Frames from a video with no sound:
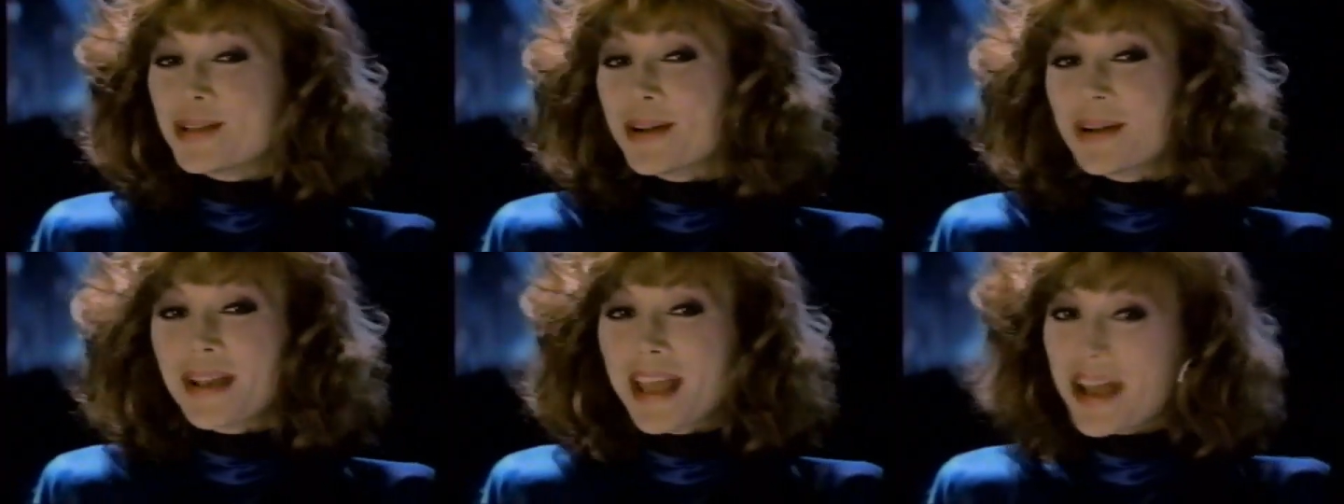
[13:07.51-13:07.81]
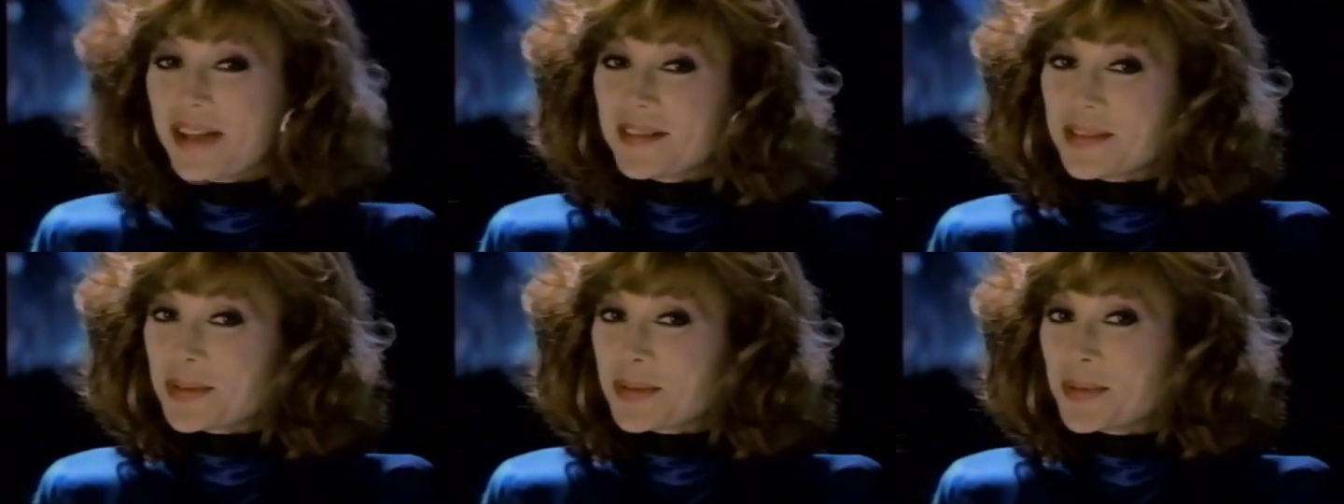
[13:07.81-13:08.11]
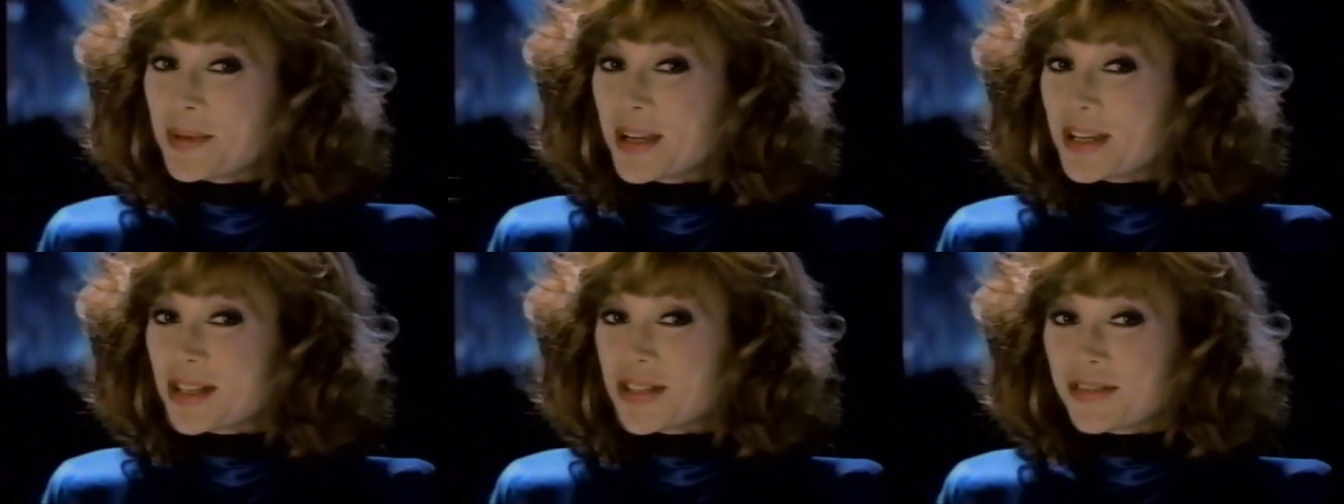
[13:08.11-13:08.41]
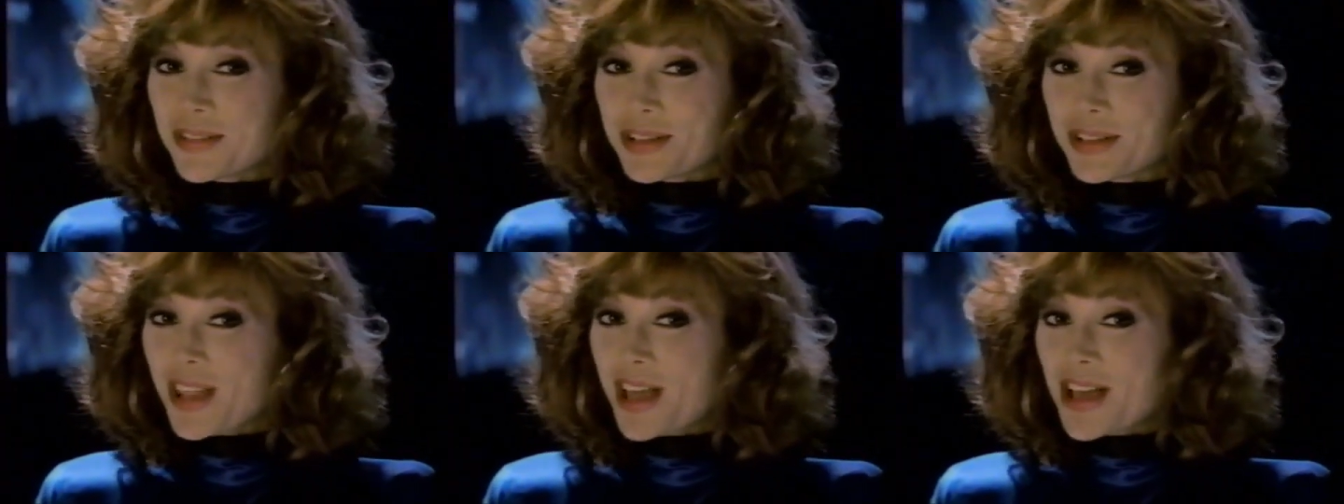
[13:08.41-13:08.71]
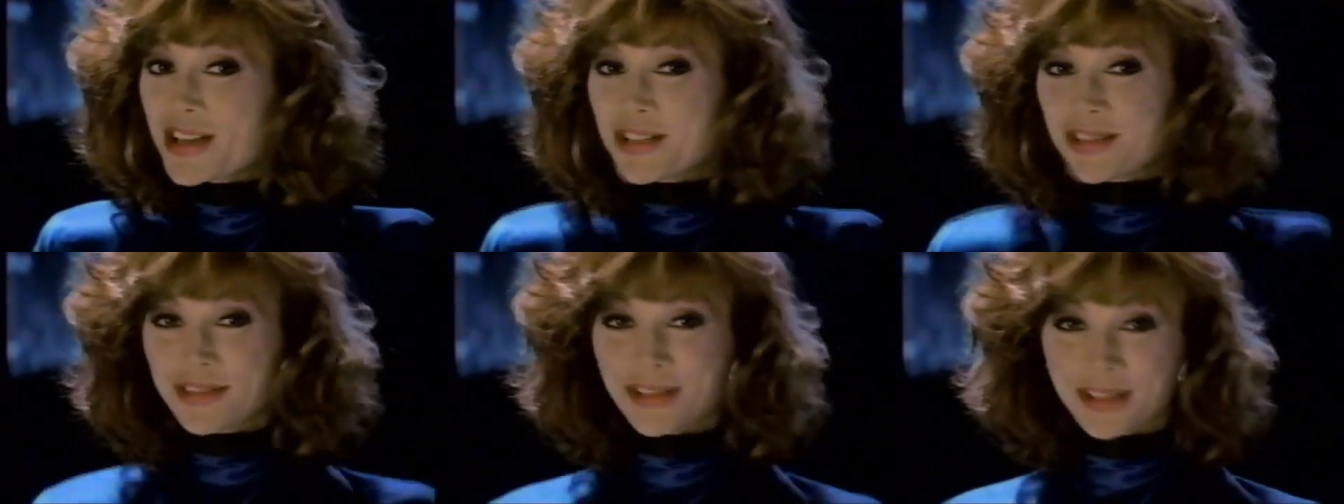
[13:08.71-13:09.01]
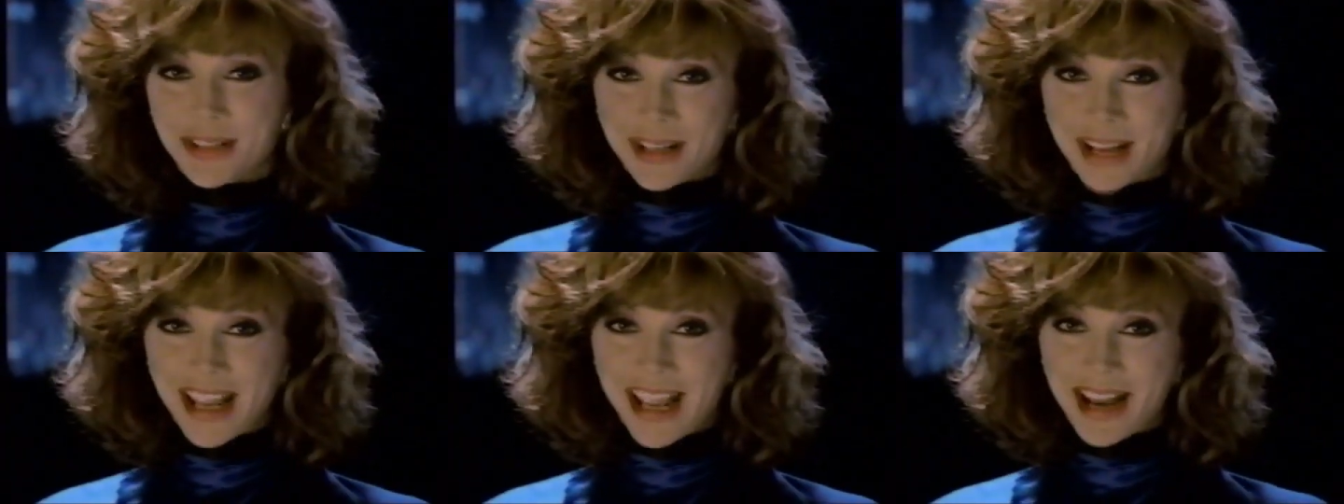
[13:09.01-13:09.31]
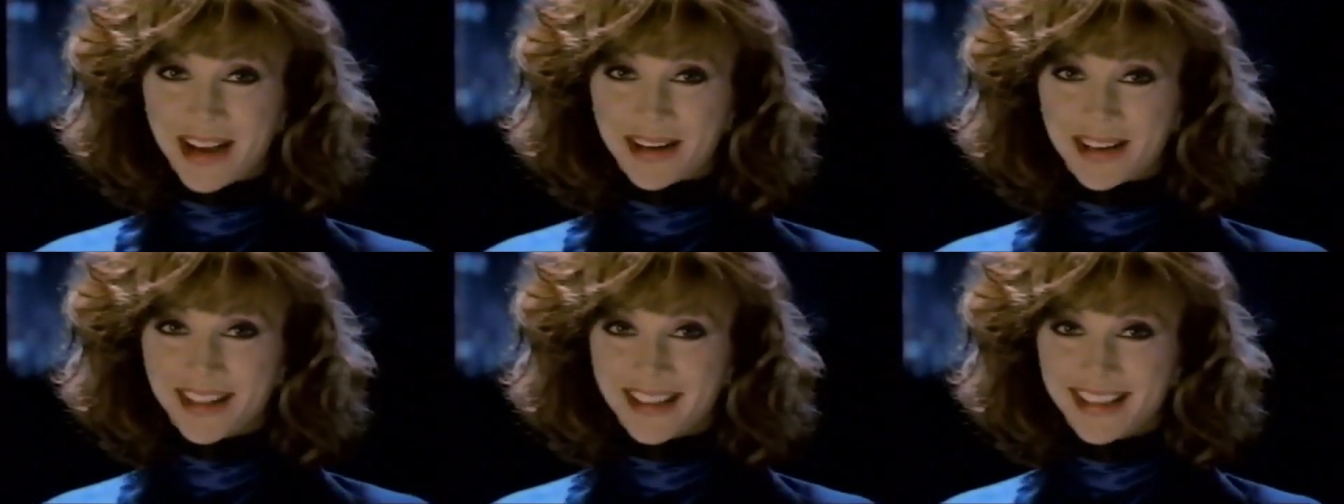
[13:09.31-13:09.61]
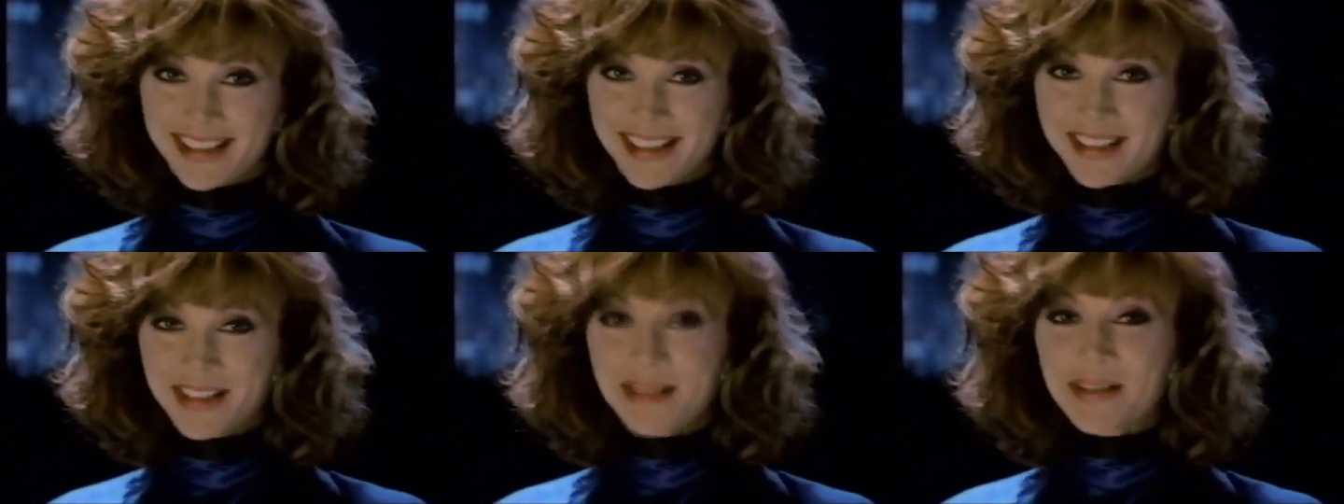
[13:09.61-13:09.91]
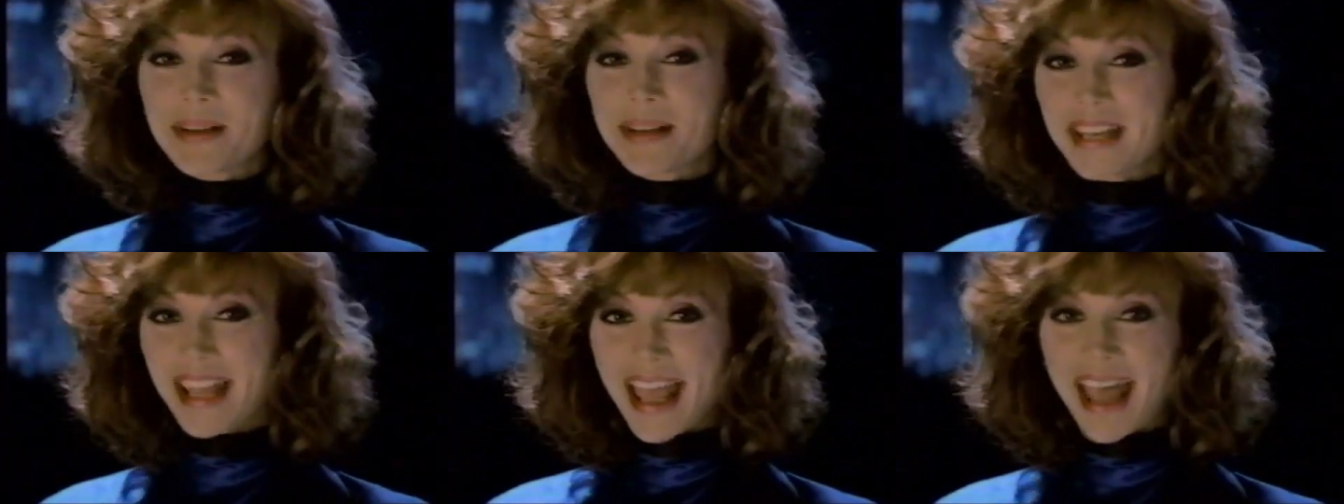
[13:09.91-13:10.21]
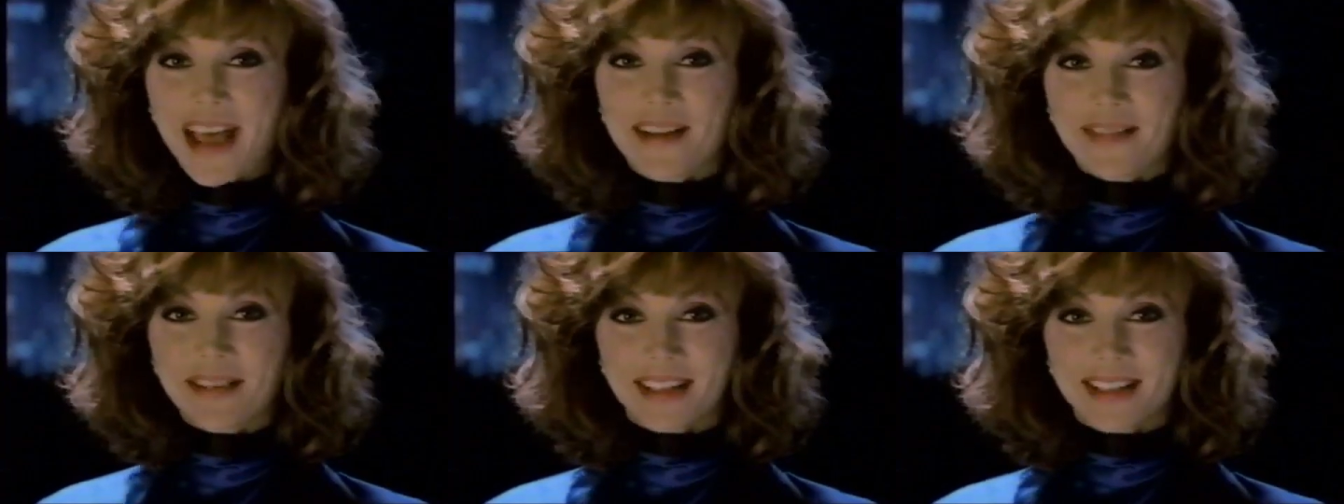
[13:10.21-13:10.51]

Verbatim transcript: you don't have to wish for lush, fuller hair. You can have